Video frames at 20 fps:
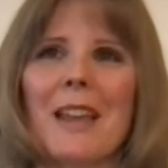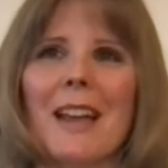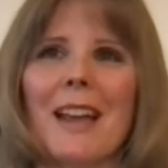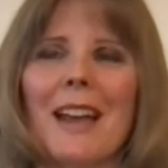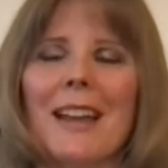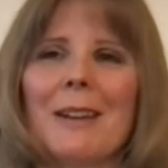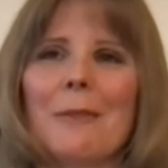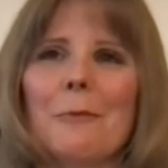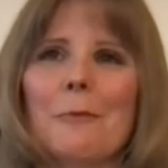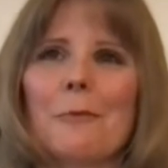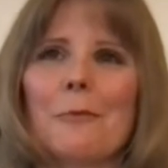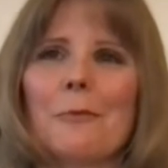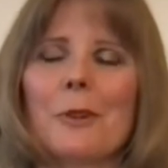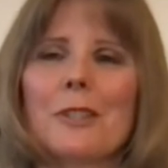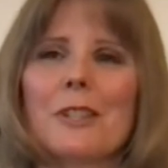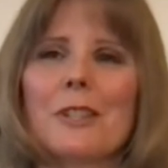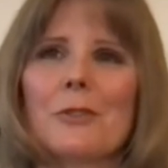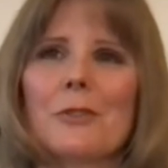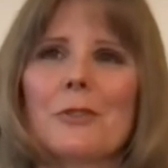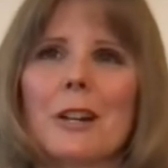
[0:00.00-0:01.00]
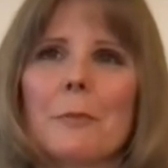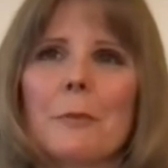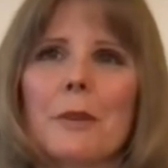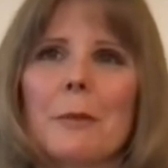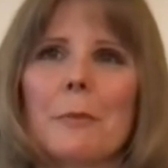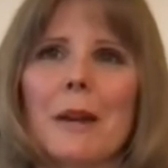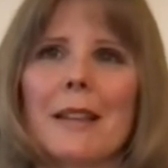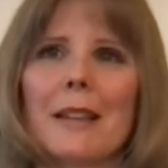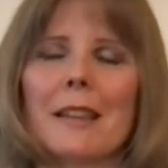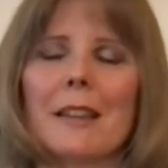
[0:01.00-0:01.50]
And what struck me
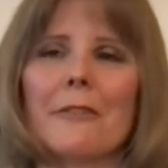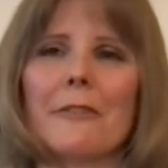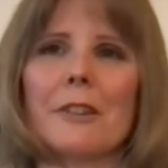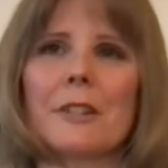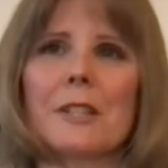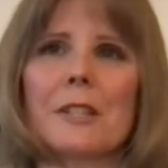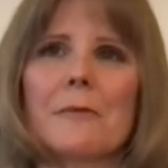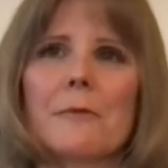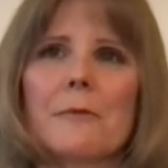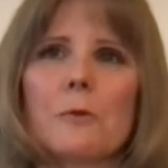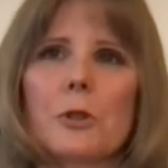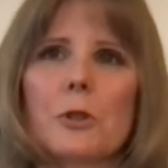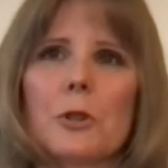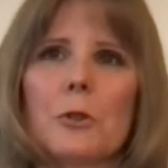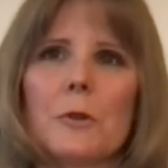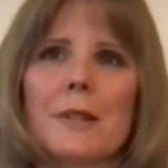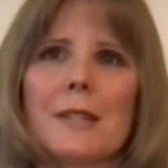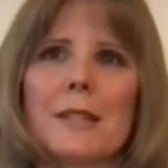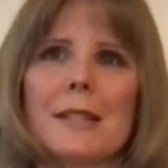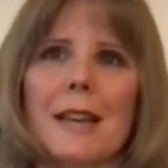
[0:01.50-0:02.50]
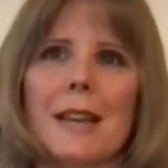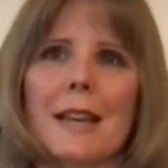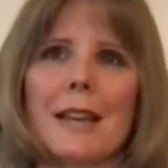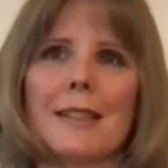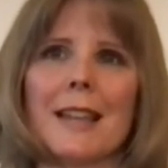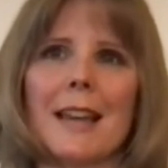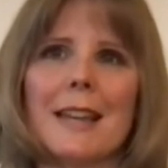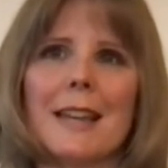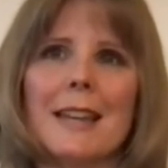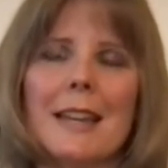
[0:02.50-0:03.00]
about that festival too is that
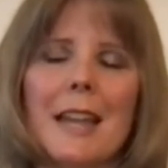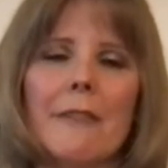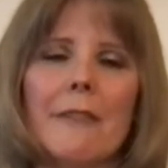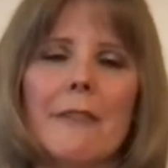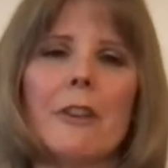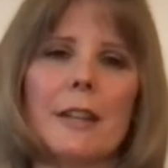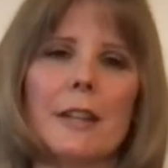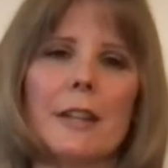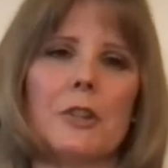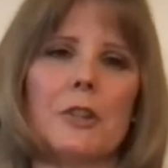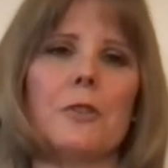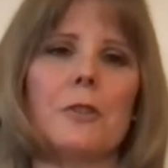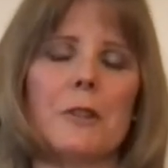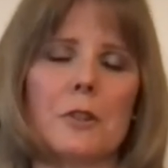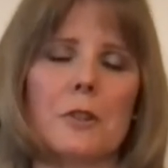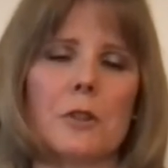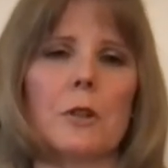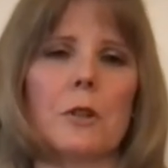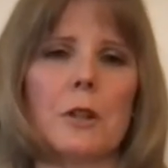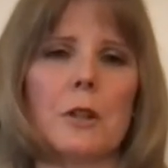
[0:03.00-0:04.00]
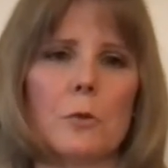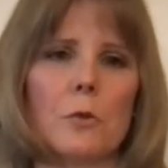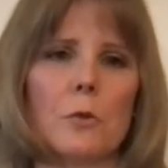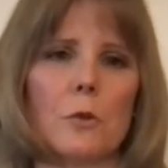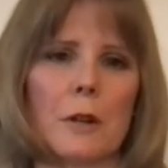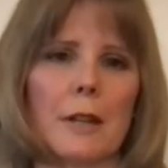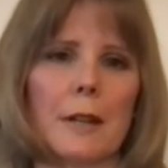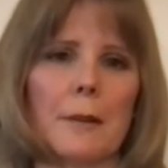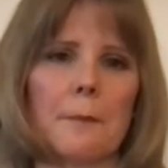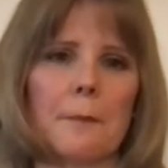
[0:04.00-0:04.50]
they never issued a trigger
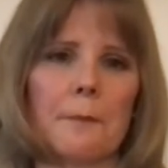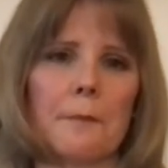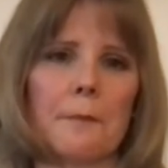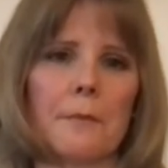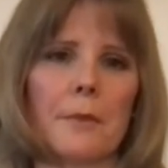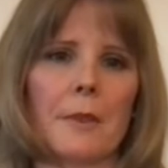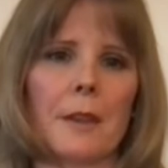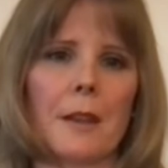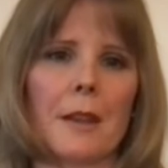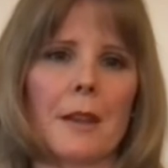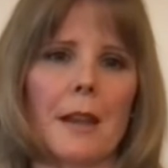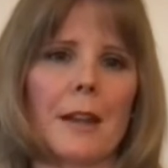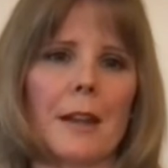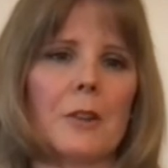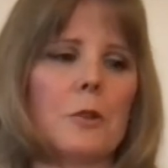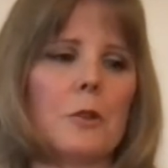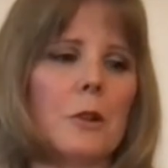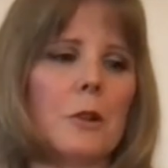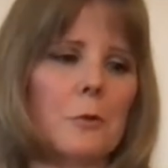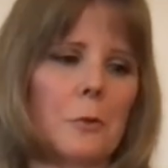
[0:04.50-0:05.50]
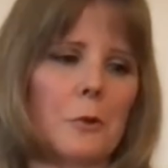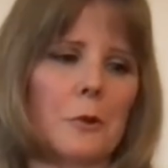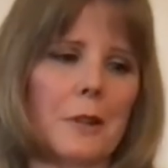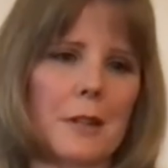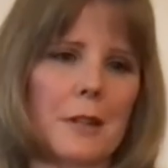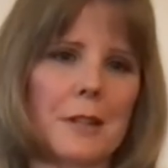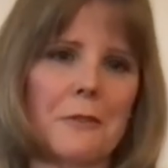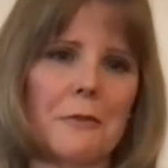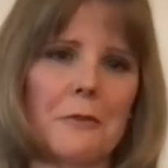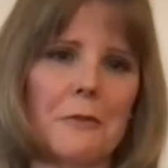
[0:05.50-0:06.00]
warning. And trigger warning
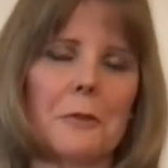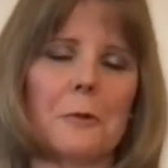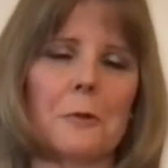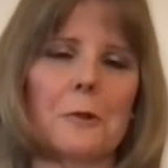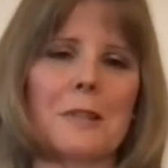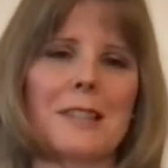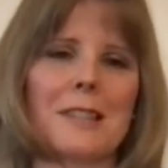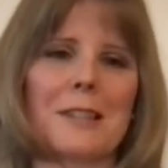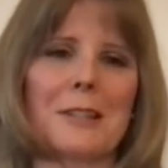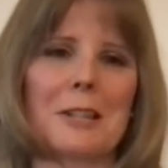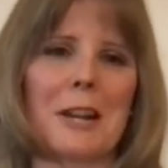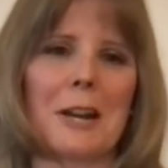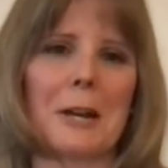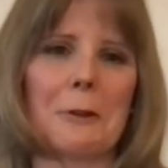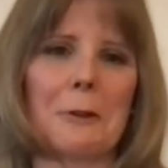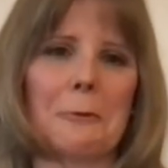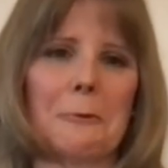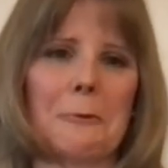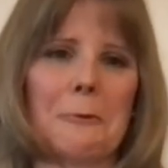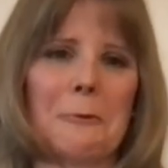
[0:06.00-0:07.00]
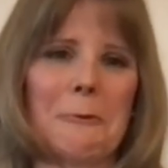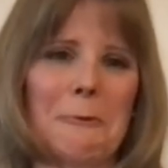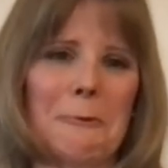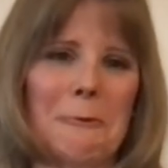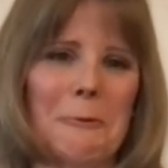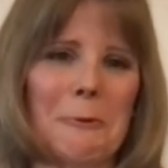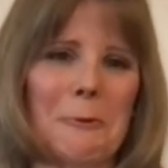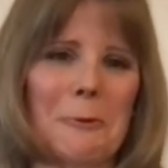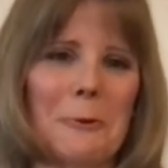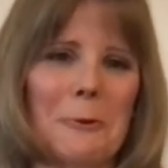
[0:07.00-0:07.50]
is, of course, the title
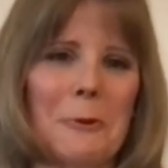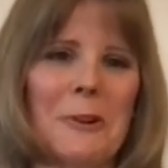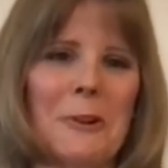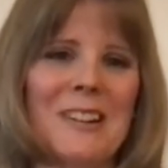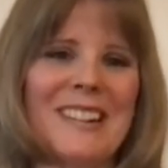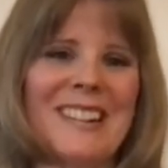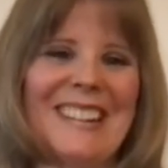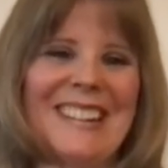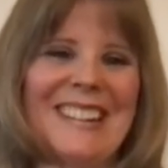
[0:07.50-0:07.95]
for